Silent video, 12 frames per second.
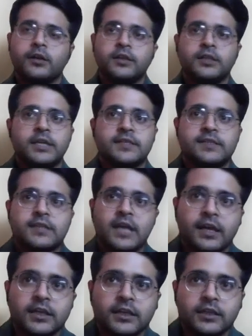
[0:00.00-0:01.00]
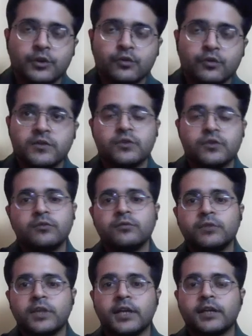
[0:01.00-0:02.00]
Yes, I used
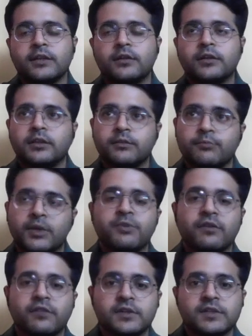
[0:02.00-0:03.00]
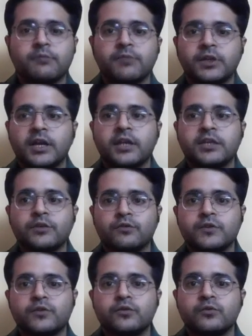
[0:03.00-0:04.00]
to like uh, in my previous company, I
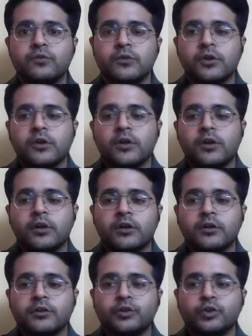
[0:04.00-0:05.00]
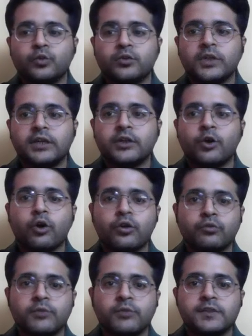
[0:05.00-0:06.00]
used to uh, show that
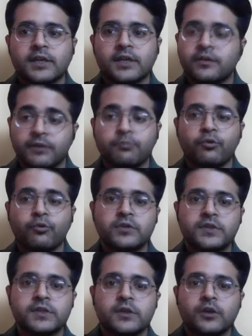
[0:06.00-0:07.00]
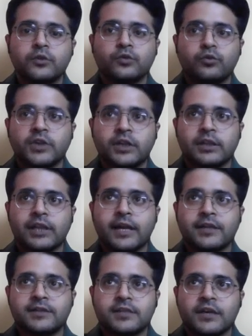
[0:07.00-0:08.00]
documents and the reports to the
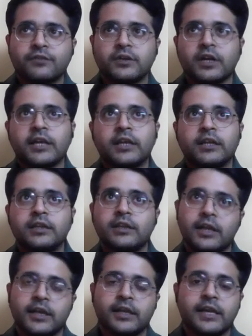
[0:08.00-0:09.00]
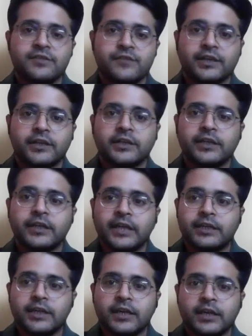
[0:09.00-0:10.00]
clients after I like extracted the
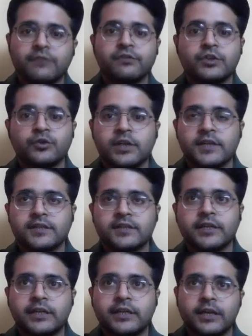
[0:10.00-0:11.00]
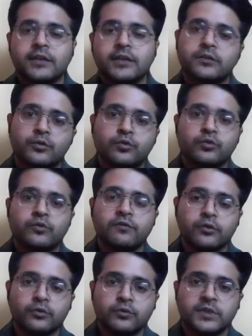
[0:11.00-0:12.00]
data and visualized the data and to,
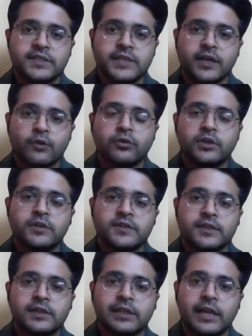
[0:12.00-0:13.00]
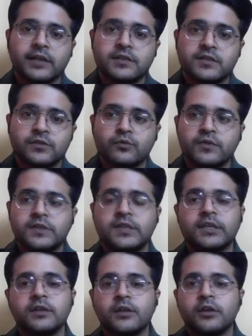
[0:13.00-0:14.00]
for to the stakeholders and clients to
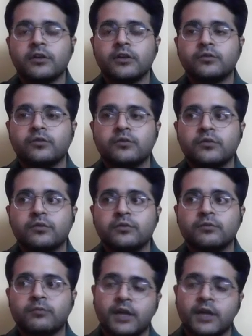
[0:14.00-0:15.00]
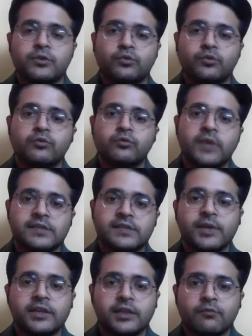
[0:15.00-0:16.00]
see to I mean to
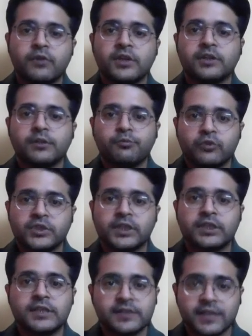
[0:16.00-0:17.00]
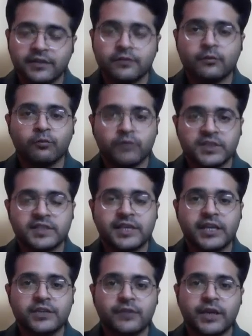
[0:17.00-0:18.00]
explain them where the project is at which
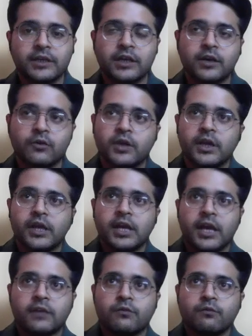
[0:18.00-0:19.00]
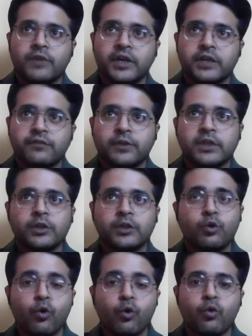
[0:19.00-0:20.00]
stage right now and where it will
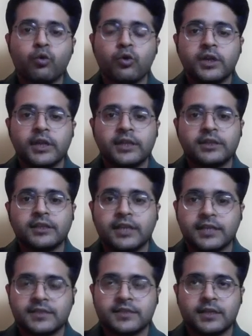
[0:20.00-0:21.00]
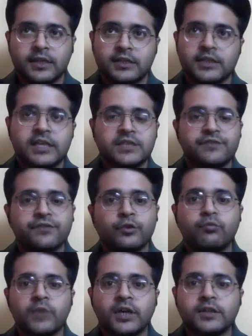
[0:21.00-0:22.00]
go in the next in the next
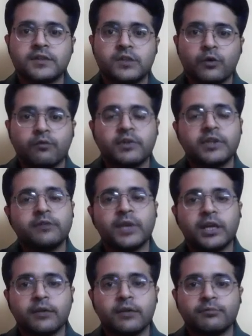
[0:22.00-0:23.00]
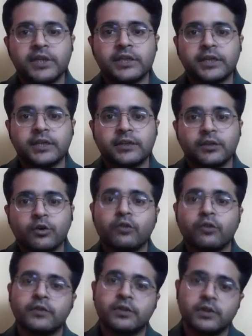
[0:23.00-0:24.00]
few months will it be completed or
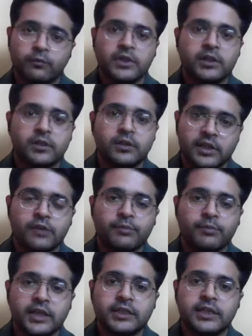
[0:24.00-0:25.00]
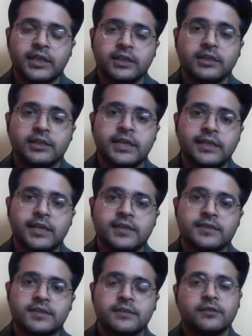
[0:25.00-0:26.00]
will will there be any de
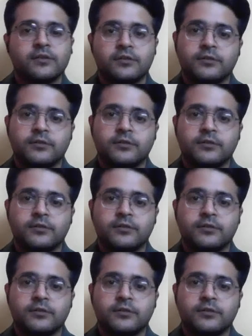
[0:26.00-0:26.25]
delays